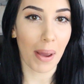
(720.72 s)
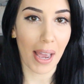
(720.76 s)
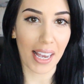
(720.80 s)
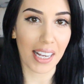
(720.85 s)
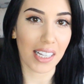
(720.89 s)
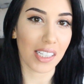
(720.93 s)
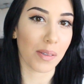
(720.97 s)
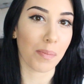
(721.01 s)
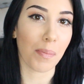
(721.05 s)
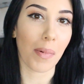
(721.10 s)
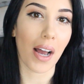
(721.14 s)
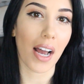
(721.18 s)

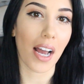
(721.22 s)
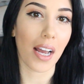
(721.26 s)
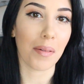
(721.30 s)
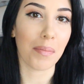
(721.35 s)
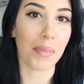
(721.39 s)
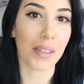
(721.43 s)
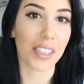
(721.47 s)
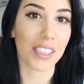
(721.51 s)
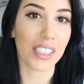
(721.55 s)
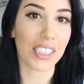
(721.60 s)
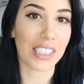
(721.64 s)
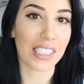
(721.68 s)
pass by
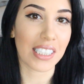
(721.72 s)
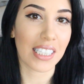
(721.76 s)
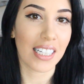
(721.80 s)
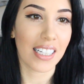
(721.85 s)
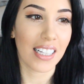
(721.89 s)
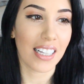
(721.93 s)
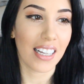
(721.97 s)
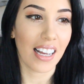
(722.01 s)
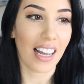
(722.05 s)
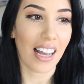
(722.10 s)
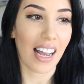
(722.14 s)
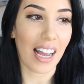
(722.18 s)
because
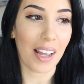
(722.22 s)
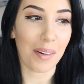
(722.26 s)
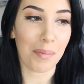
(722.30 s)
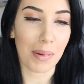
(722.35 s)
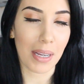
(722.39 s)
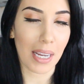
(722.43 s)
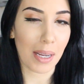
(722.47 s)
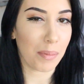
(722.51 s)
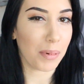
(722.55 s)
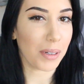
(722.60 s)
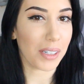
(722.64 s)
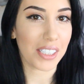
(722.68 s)
I'd
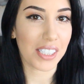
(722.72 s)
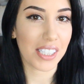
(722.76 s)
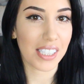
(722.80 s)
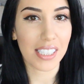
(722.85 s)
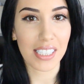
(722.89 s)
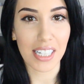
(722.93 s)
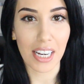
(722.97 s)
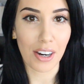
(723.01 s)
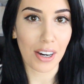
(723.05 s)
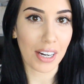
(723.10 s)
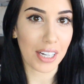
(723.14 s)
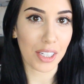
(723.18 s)
be able to
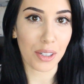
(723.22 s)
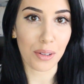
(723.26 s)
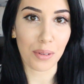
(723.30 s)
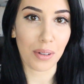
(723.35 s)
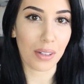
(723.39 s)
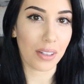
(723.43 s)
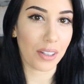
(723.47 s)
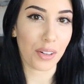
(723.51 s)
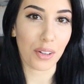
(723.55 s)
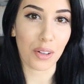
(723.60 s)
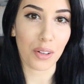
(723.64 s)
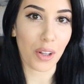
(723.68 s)
stare at
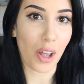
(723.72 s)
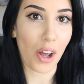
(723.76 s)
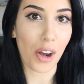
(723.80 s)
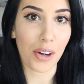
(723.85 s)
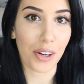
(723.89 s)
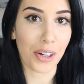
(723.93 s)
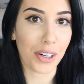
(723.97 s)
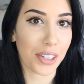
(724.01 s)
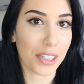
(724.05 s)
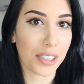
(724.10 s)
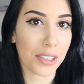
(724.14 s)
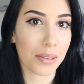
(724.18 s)
you a little
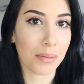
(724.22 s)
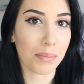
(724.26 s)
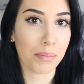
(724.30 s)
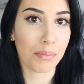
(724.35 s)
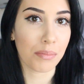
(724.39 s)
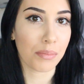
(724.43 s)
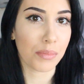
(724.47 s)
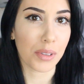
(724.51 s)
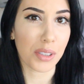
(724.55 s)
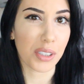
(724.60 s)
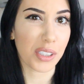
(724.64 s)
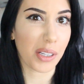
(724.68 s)
longer,
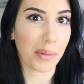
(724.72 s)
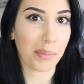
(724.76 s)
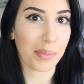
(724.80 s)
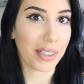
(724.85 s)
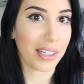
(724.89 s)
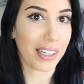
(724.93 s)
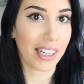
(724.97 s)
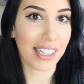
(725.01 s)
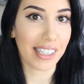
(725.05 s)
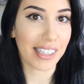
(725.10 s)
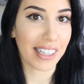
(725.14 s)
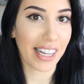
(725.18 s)
or
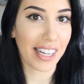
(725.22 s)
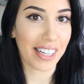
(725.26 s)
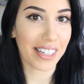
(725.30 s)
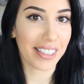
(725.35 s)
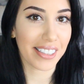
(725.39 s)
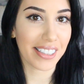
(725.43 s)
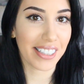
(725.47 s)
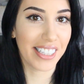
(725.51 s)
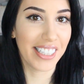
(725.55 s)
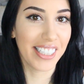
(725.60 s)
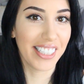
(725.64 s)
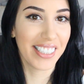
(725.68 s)
something like that.